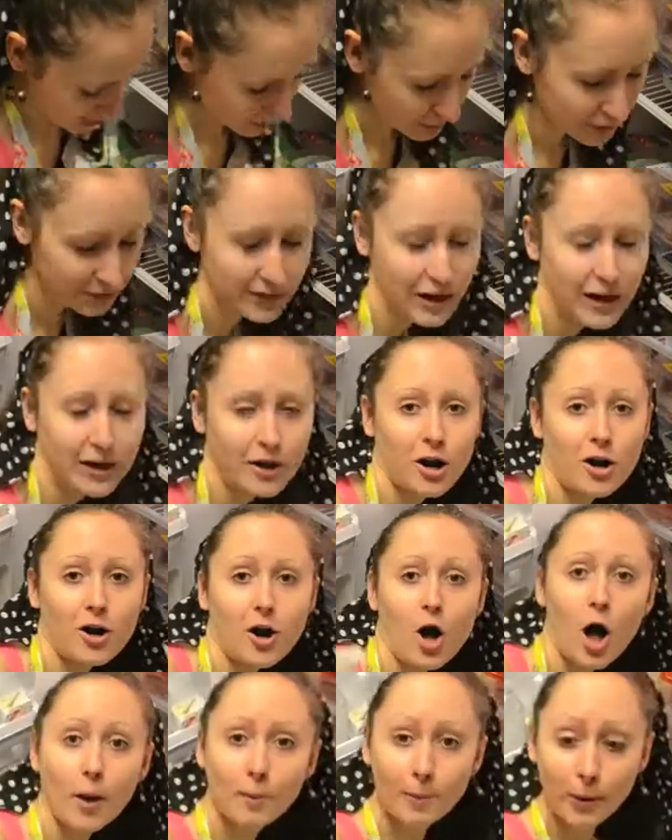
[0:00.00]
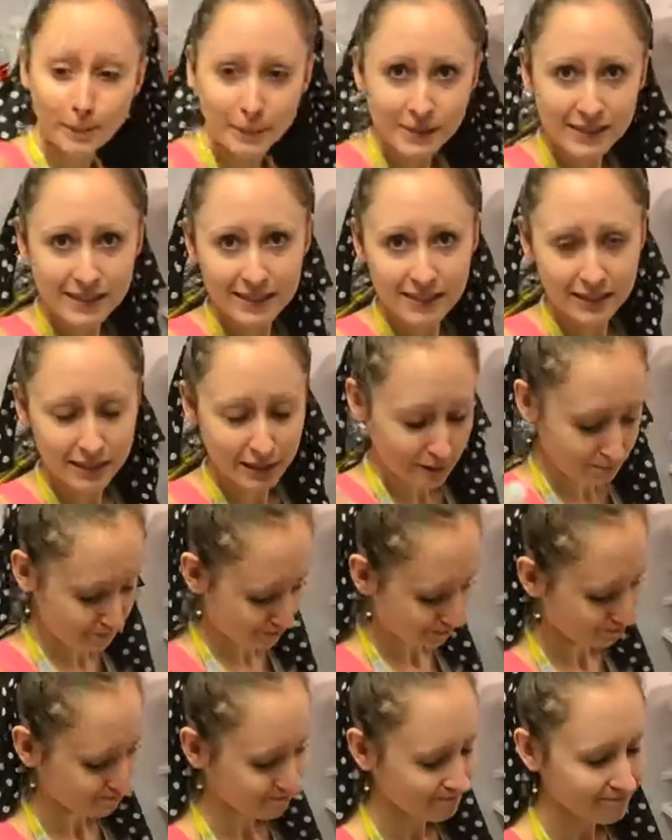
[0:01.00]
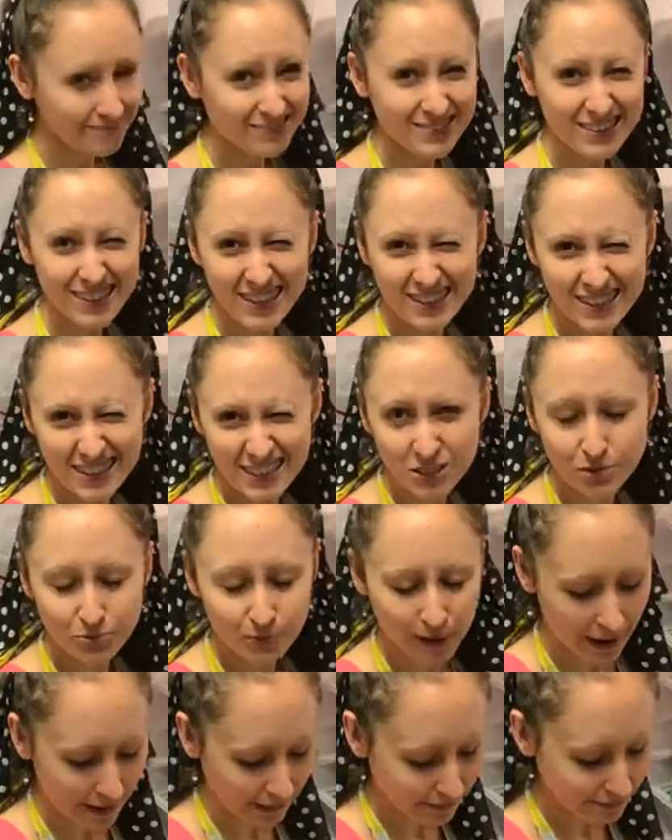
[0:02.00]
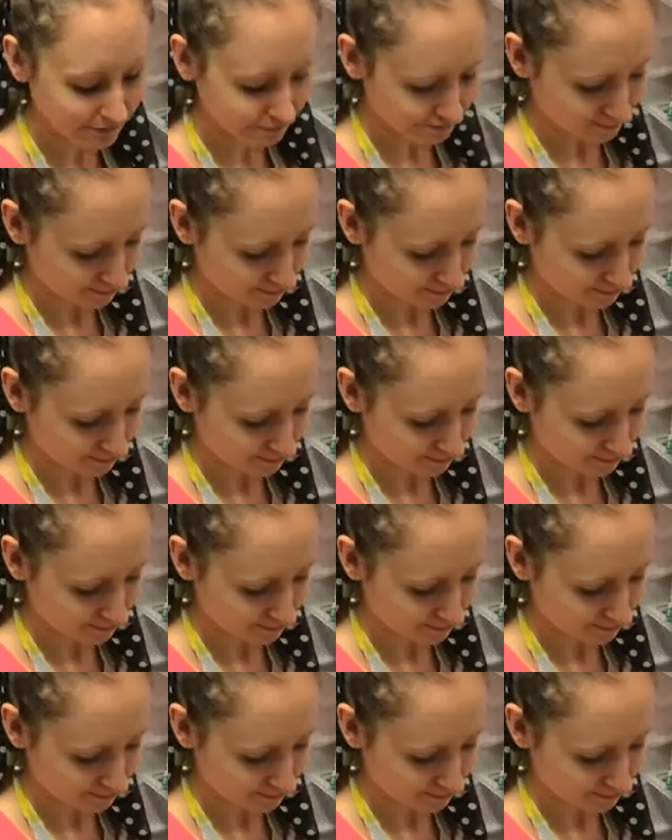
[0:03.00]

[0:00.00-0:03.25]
We've got our all-purpose cleaner, a dish rag,